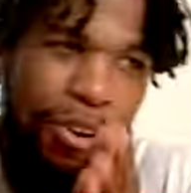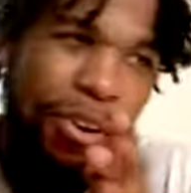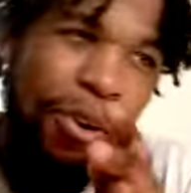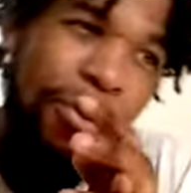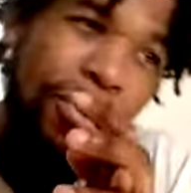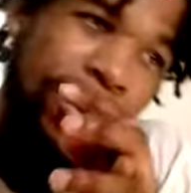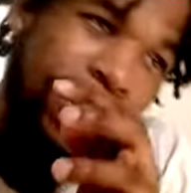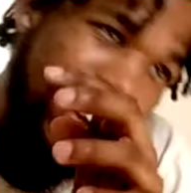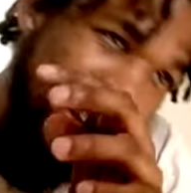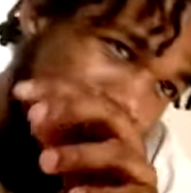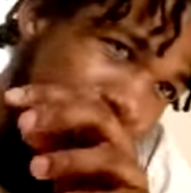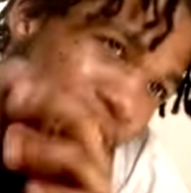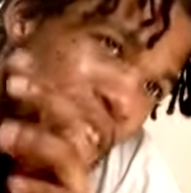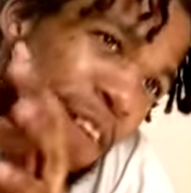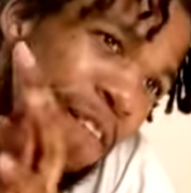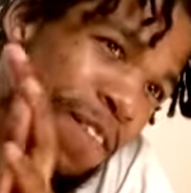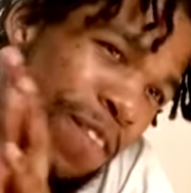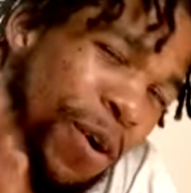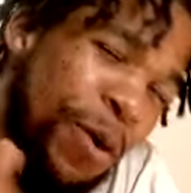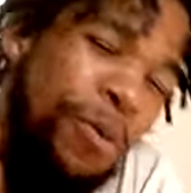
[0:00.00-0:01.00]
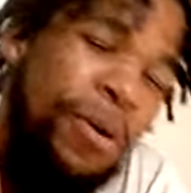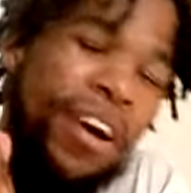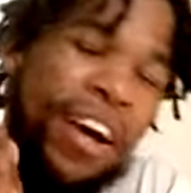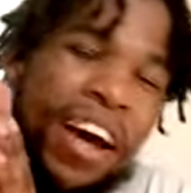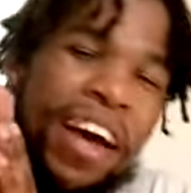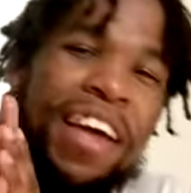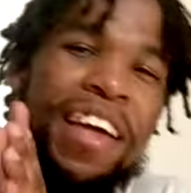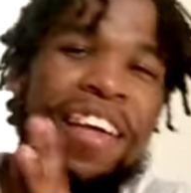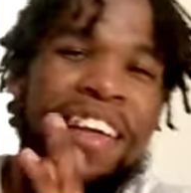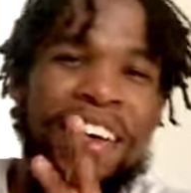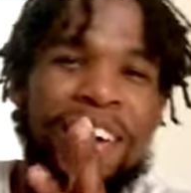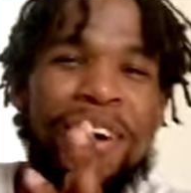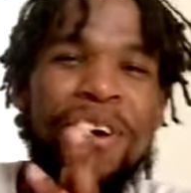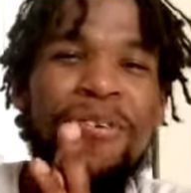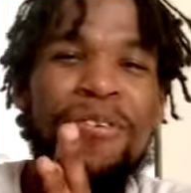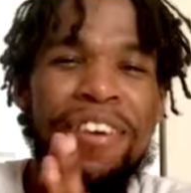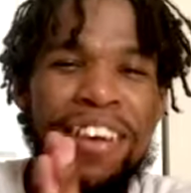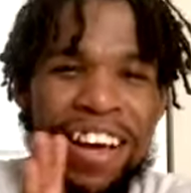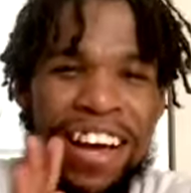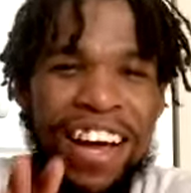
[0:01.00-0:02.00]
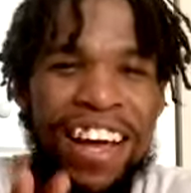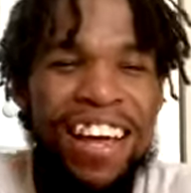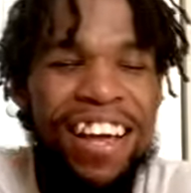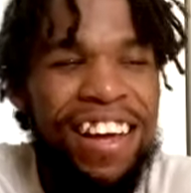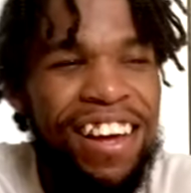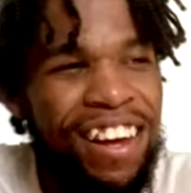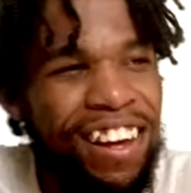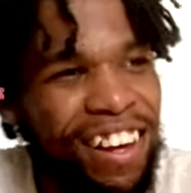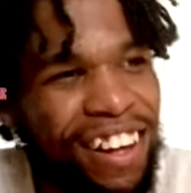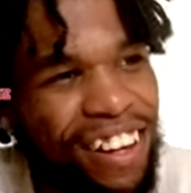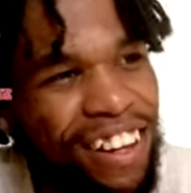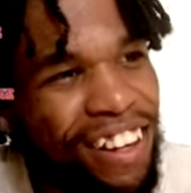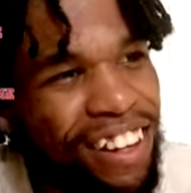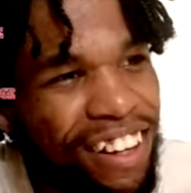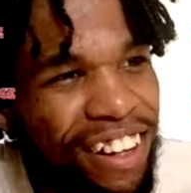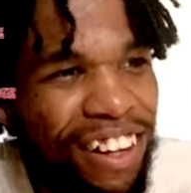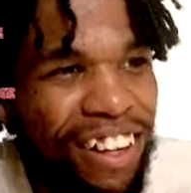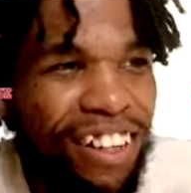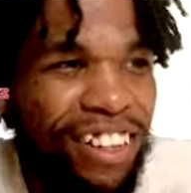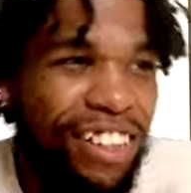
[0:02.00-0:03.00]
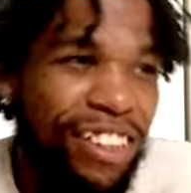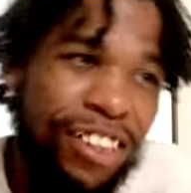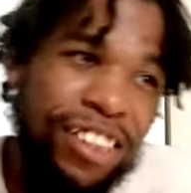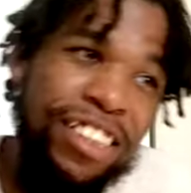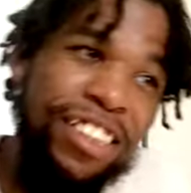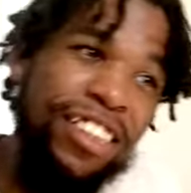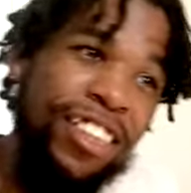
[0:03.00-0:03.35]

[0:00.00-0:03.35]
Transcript: Okay, okay, okay. This is